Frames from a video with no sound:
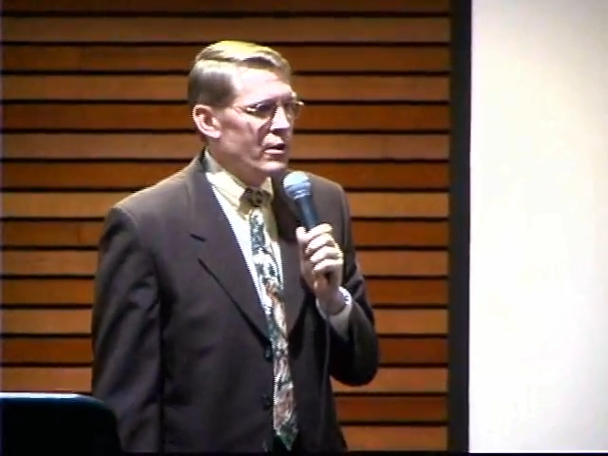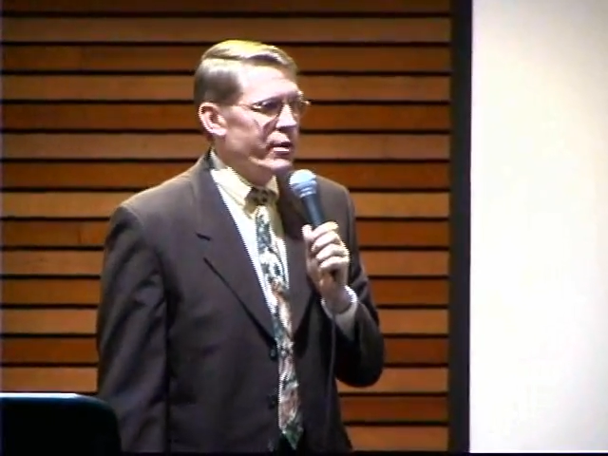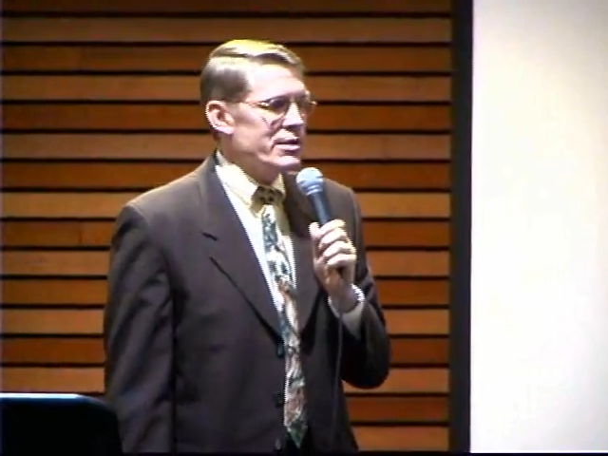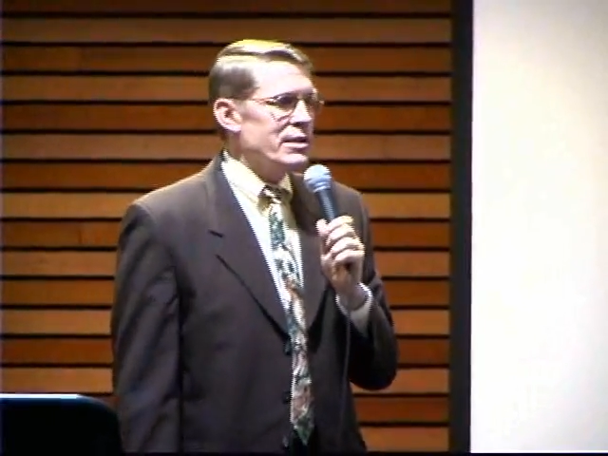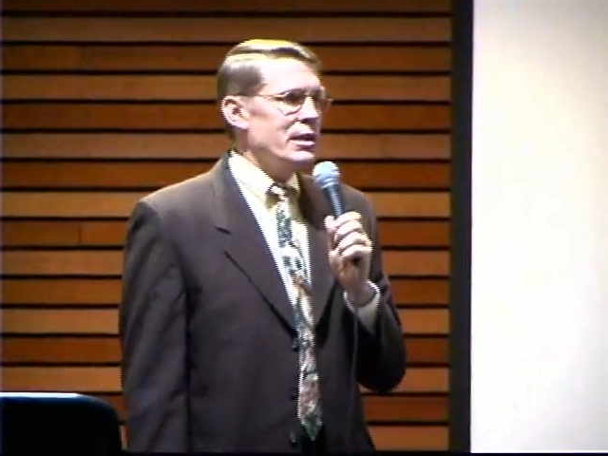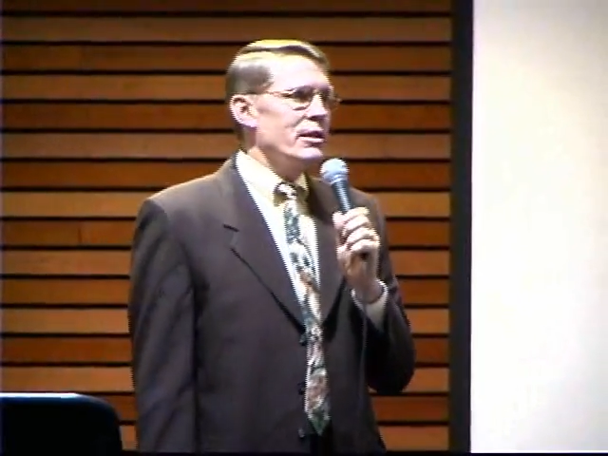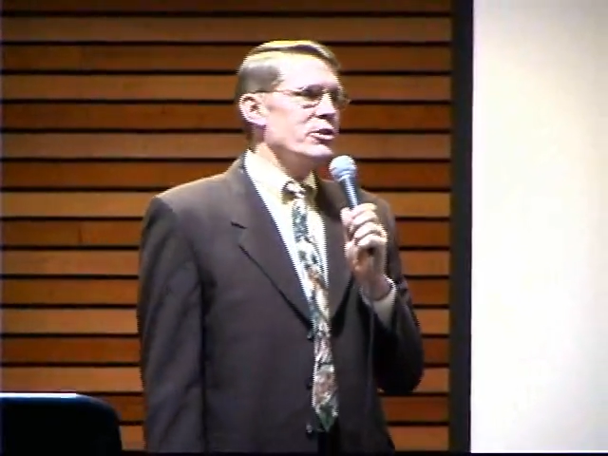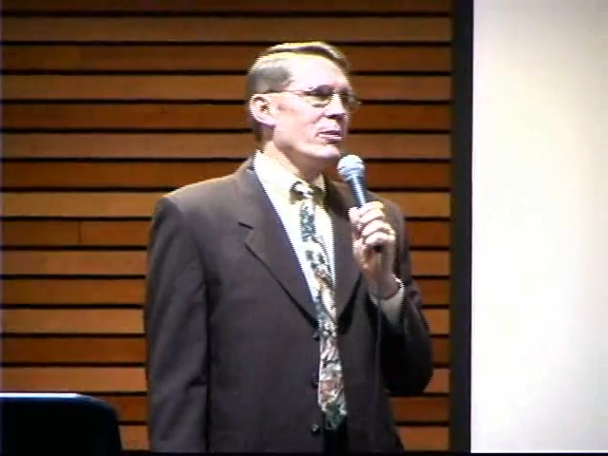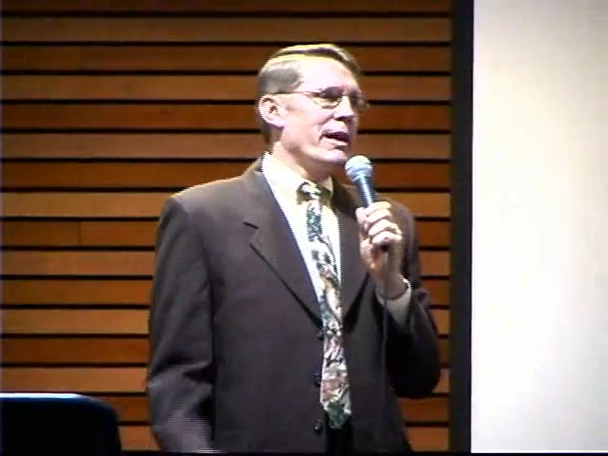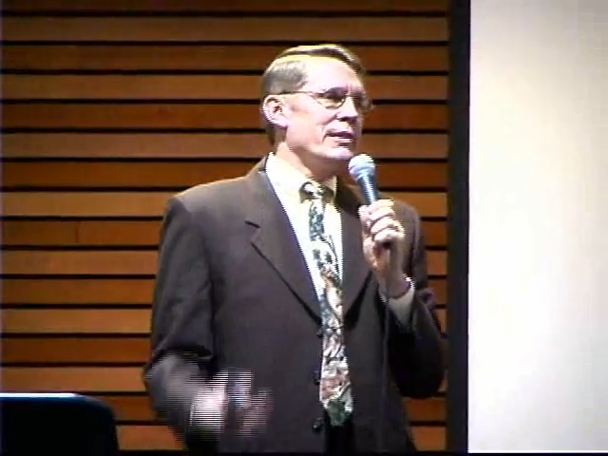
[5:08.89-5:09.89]
For instance, in the
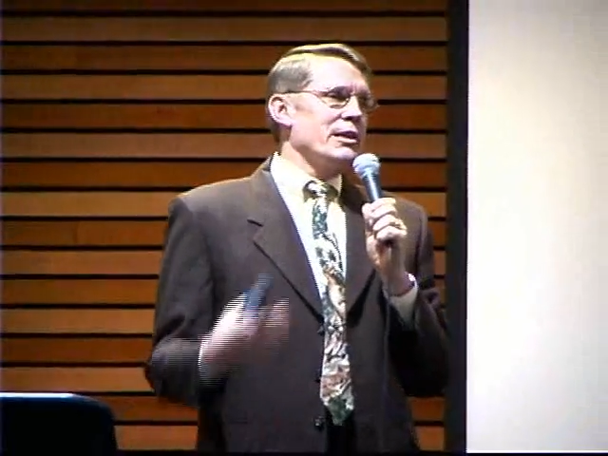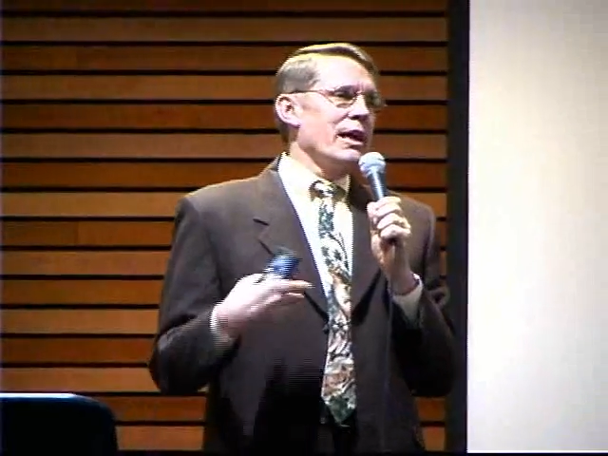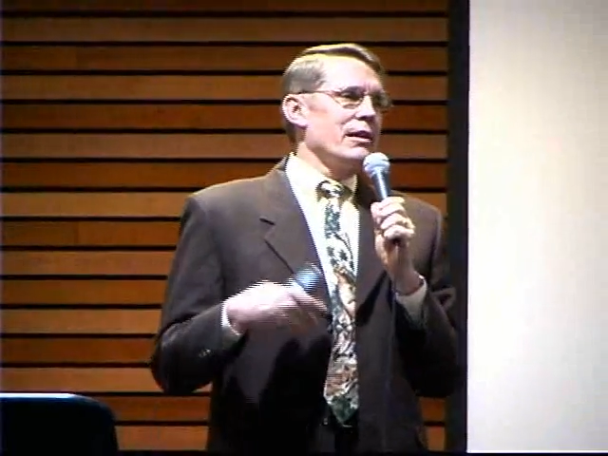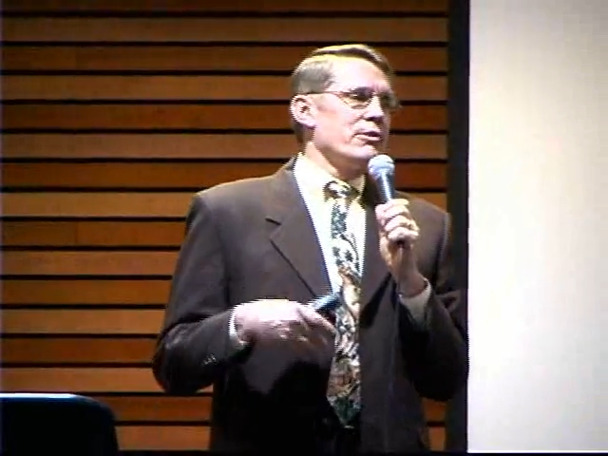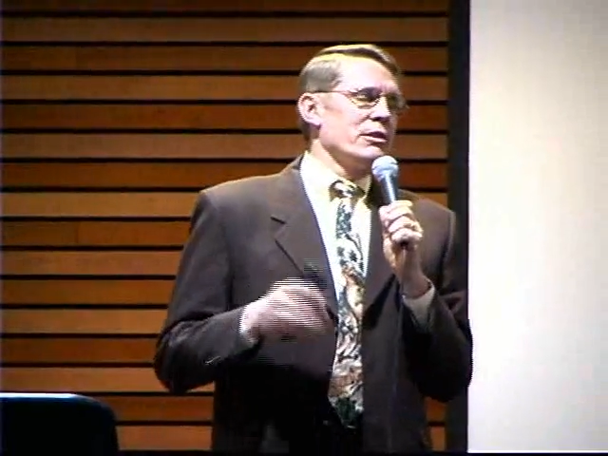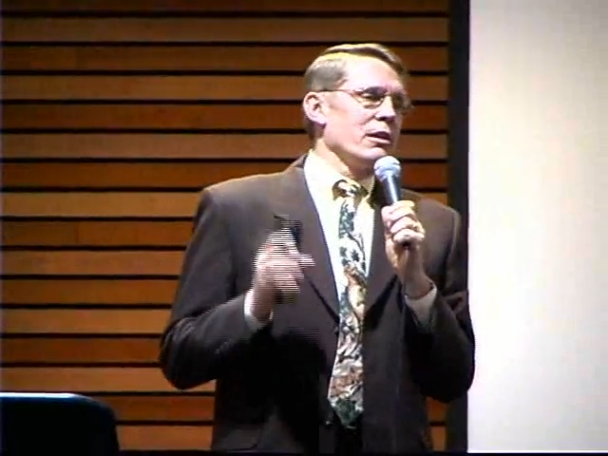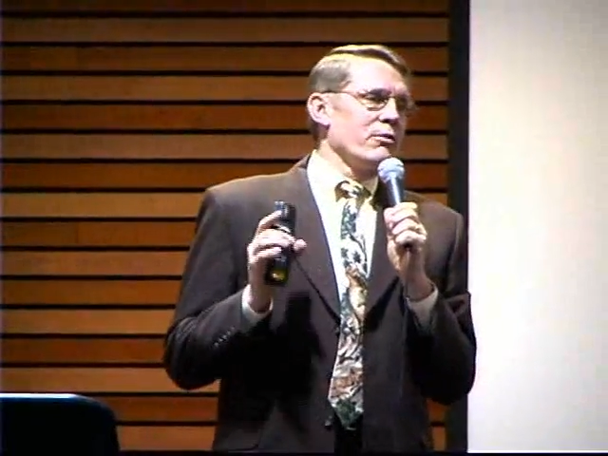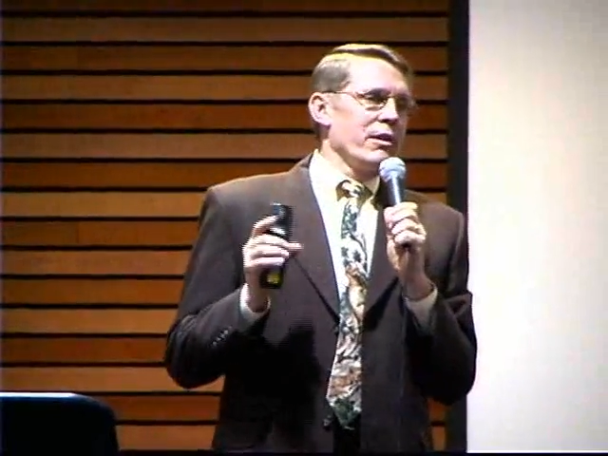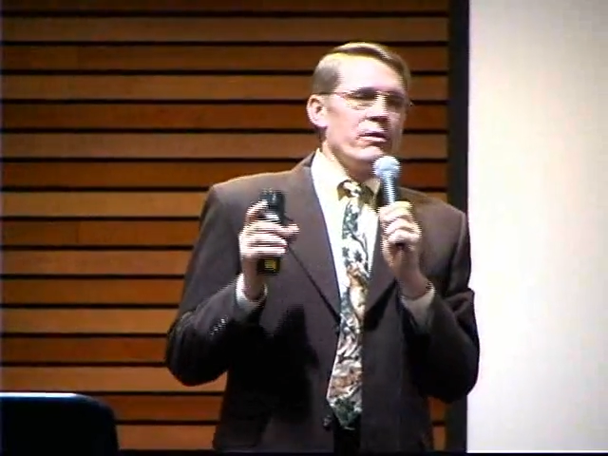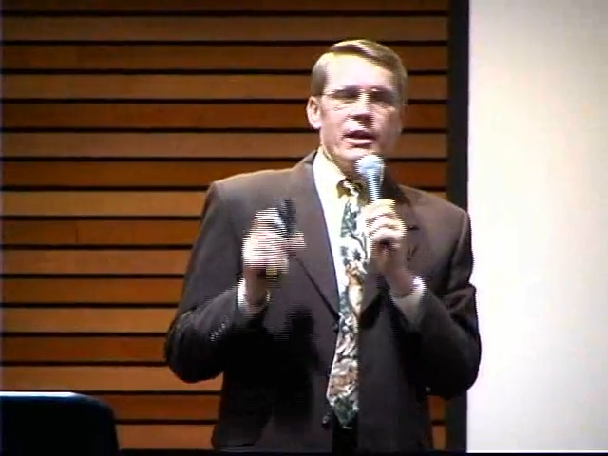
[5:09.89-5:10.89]
termite's gut, there's a little
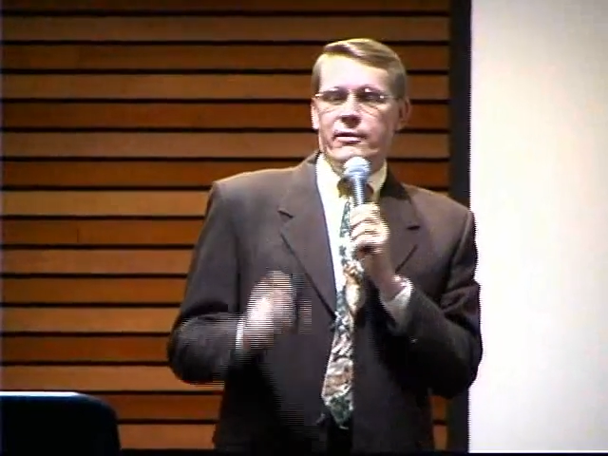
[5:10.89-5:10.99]
critter that